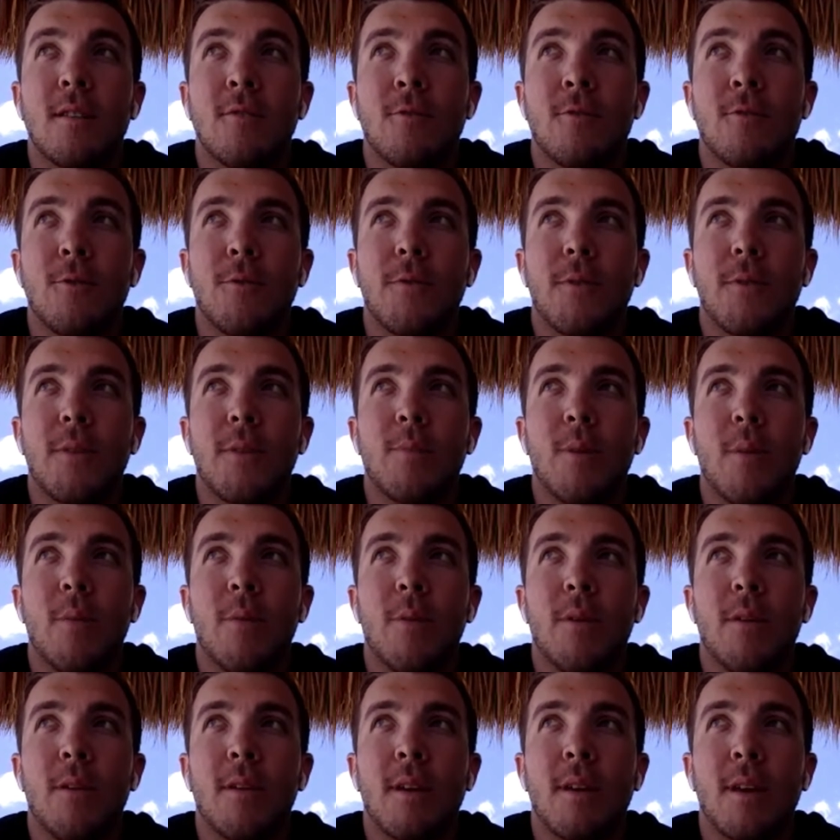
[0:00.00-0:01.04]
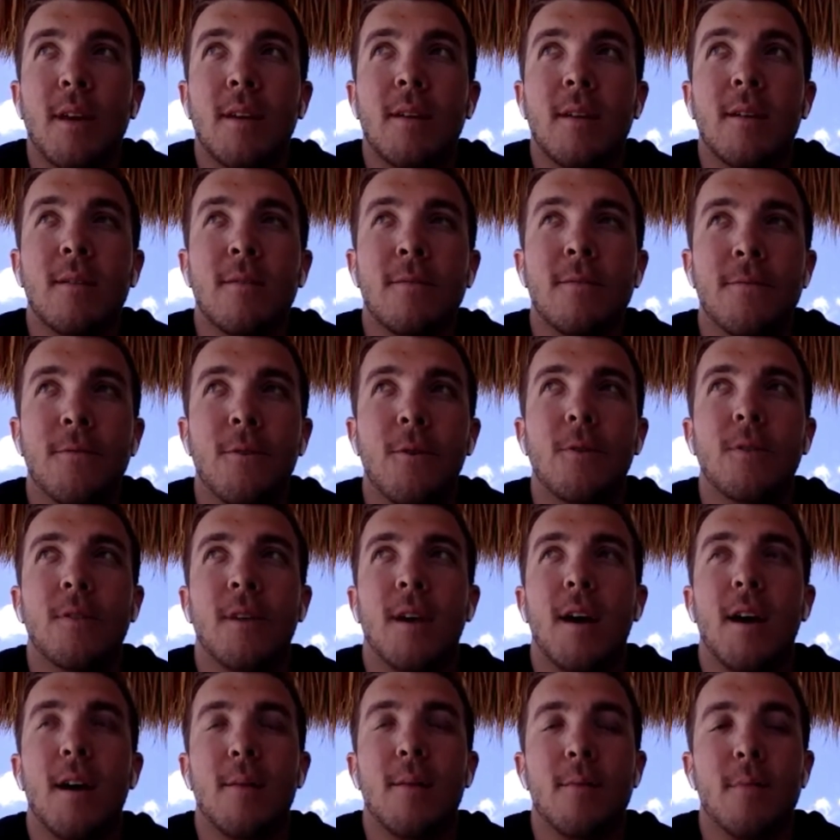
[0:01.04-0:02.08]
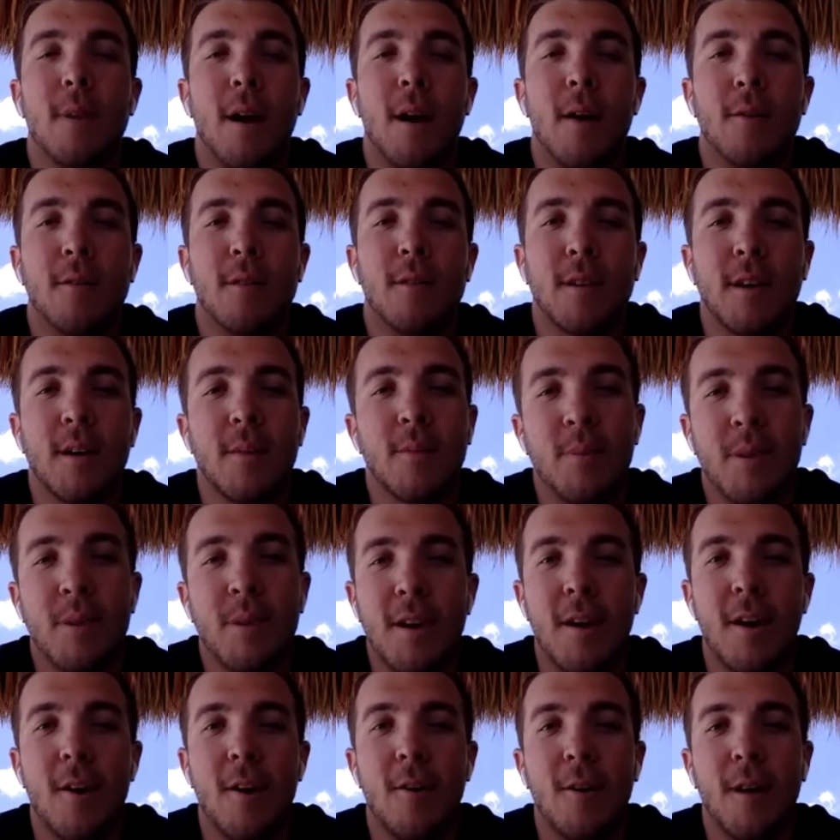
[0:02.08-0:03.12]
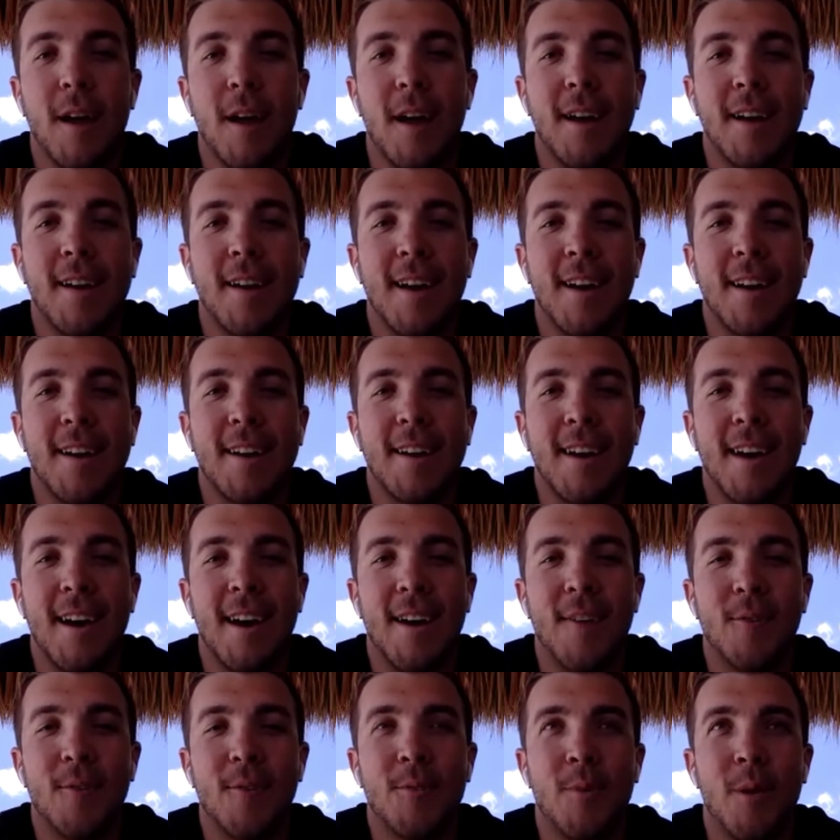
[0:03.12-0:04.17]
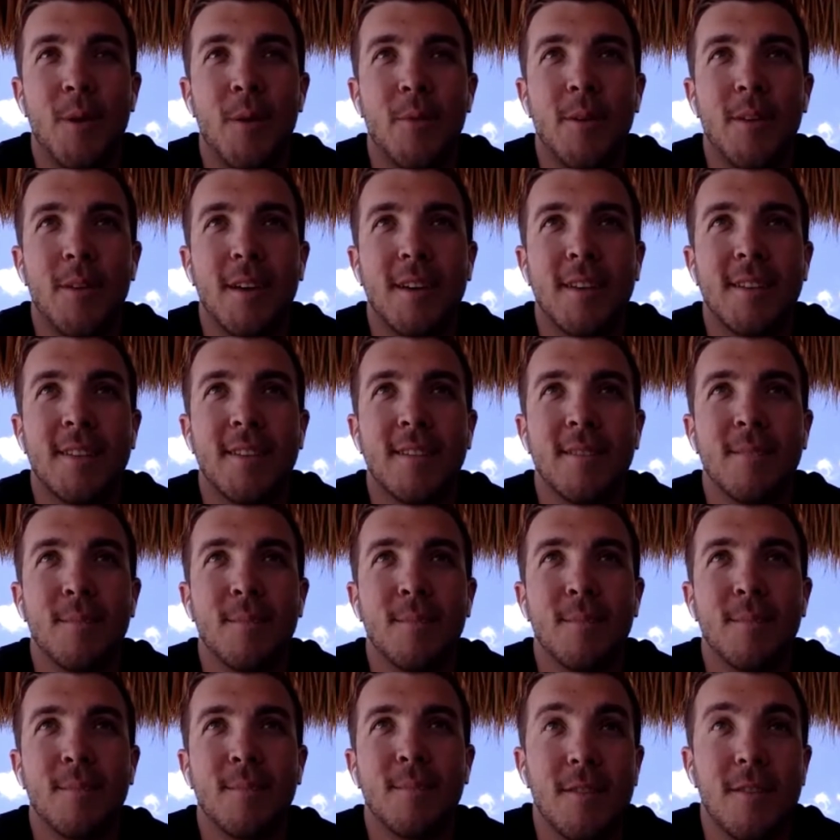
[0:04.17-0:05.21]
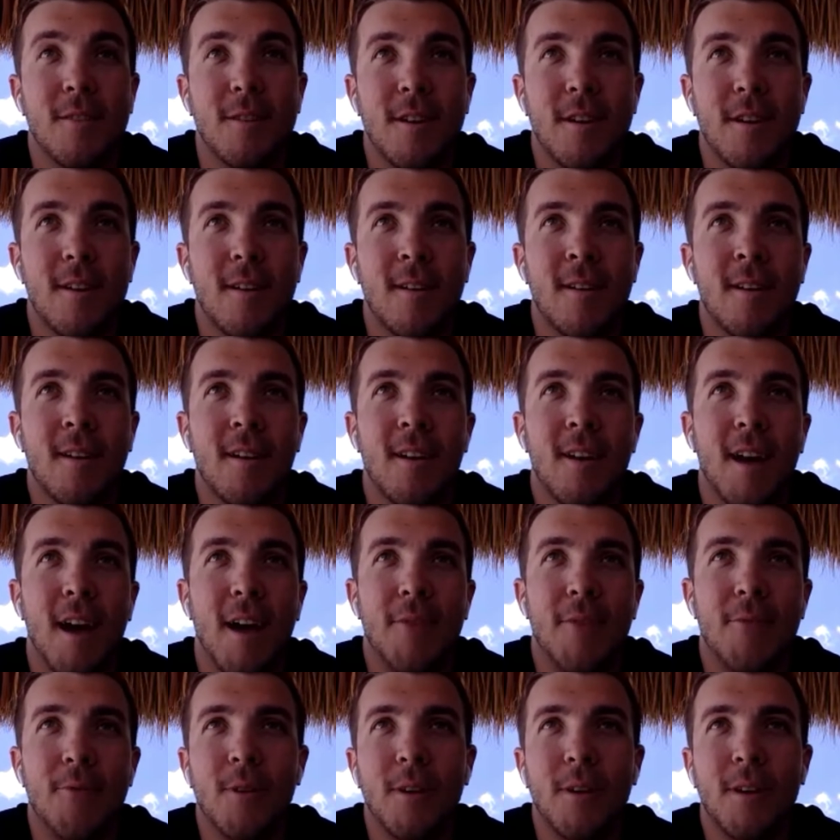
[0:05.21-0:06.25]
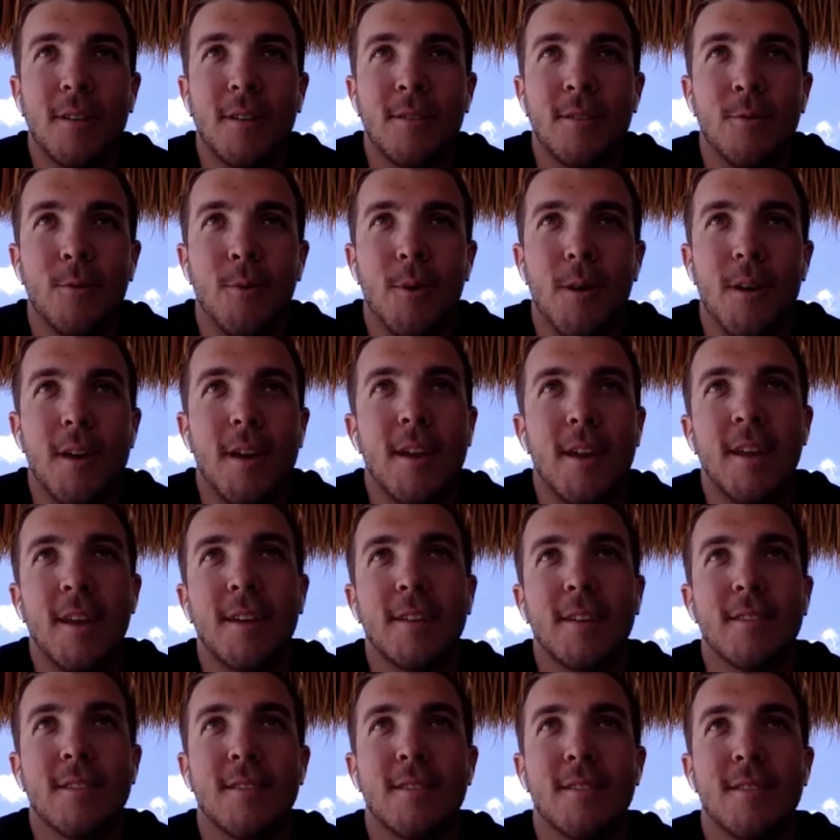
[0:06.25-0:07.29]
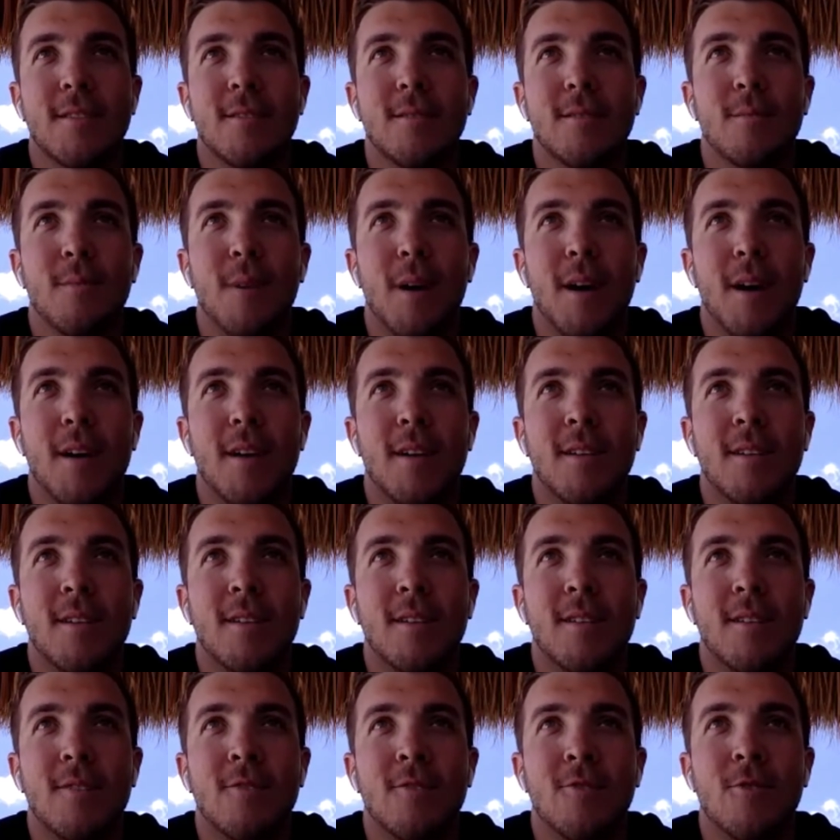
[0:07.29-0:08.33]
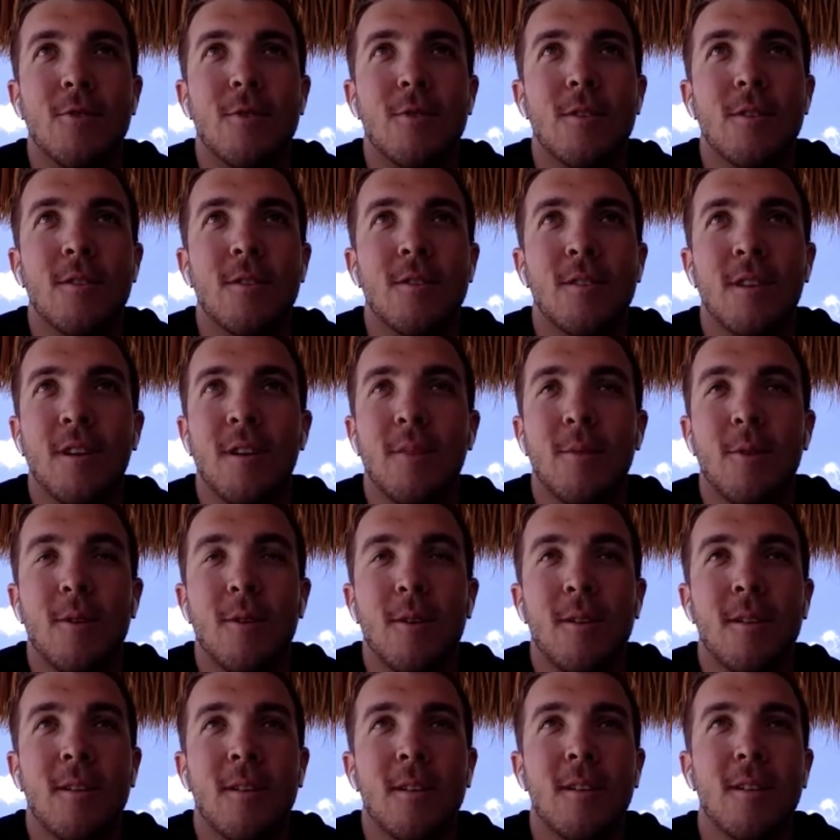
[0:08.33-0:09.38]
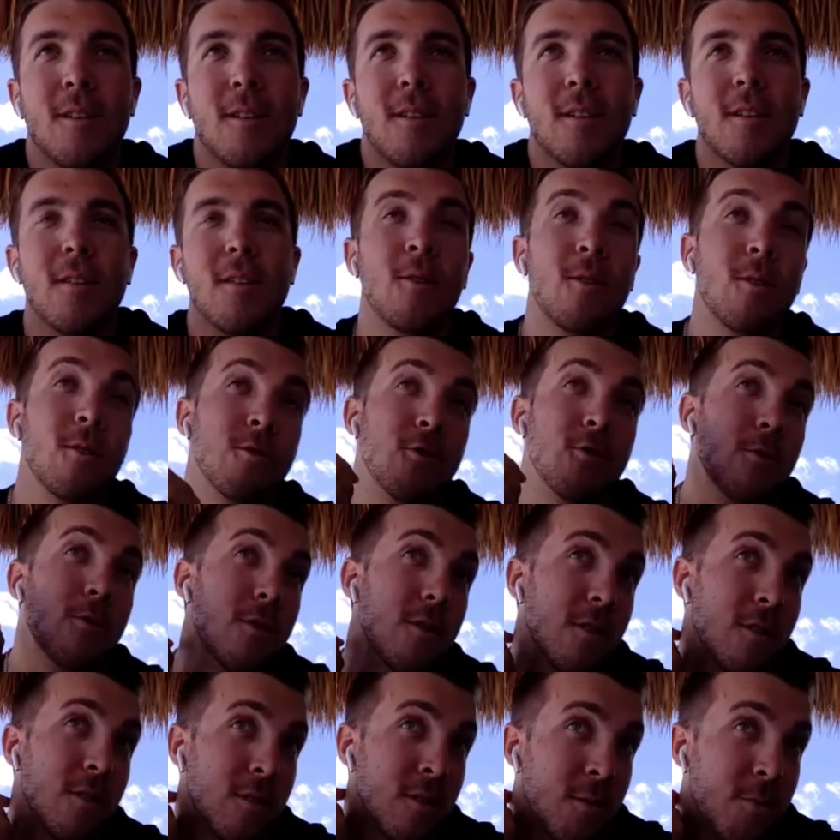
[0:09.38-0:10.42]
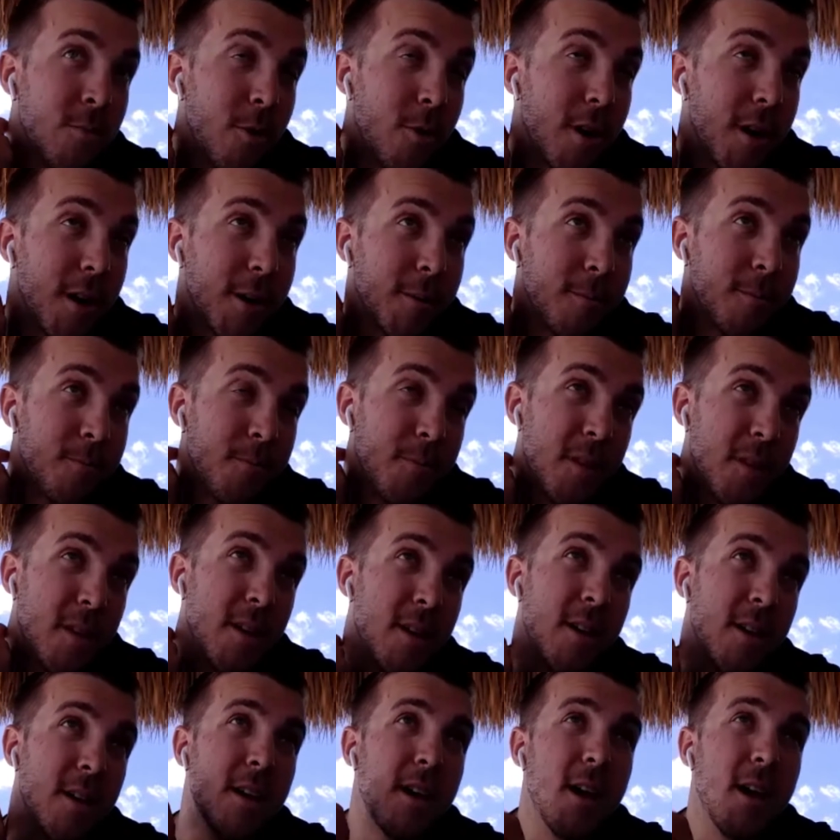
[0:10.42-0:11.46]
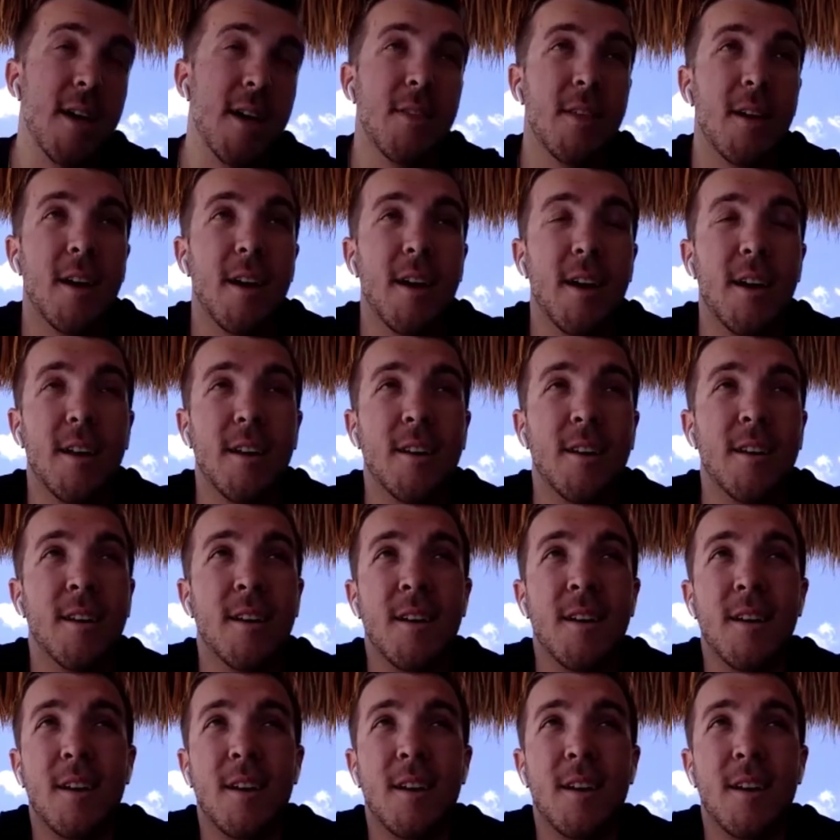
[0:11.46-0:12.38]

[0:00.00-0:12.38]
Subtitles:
truthfully, probably like full time. I was like a PO kind of guy. It was probably like my senior year. I threw like 20 innings my junior summer or junior spring, and then